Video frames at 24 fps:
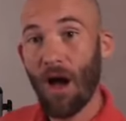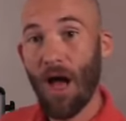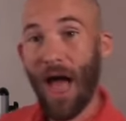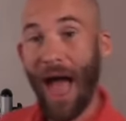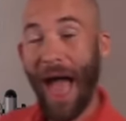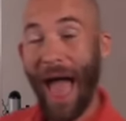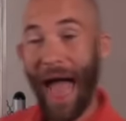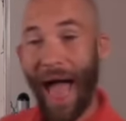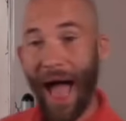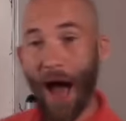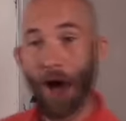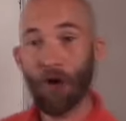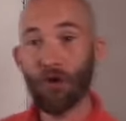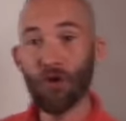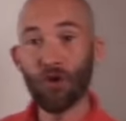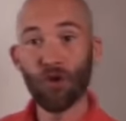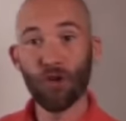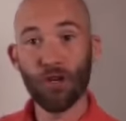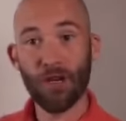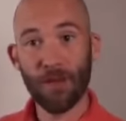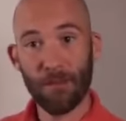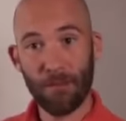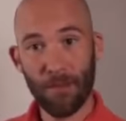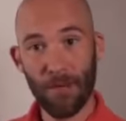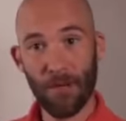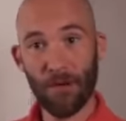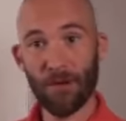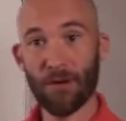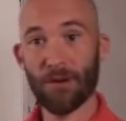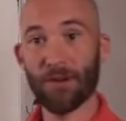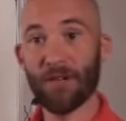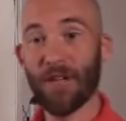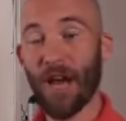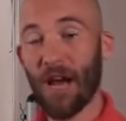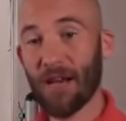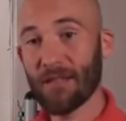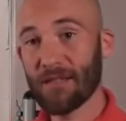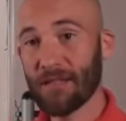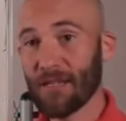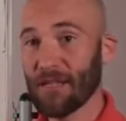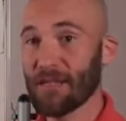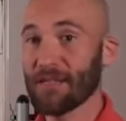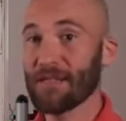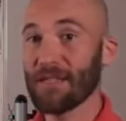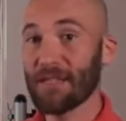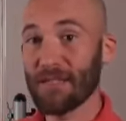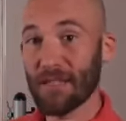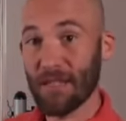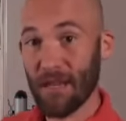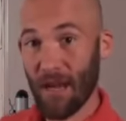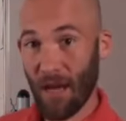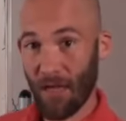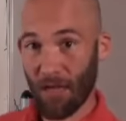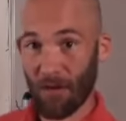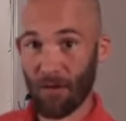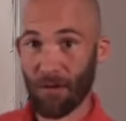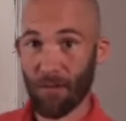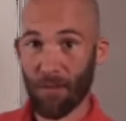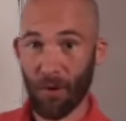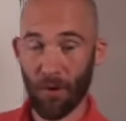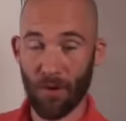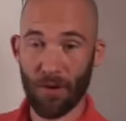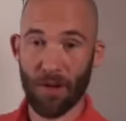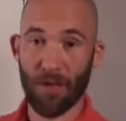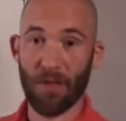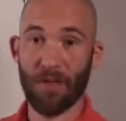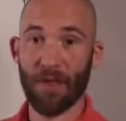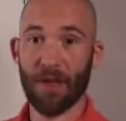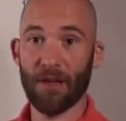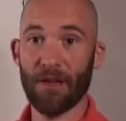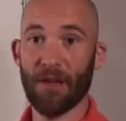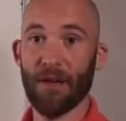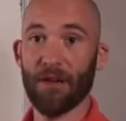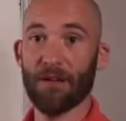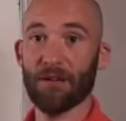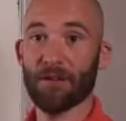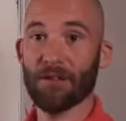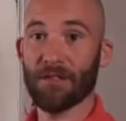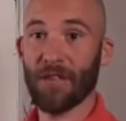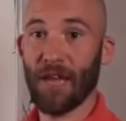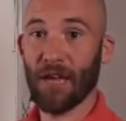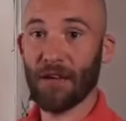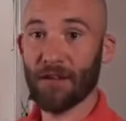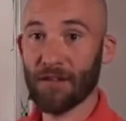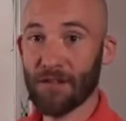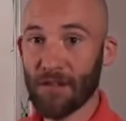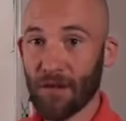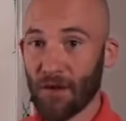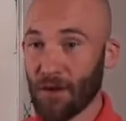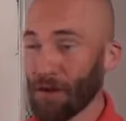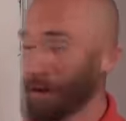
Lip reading: how your computer does this is another important thing to understand. So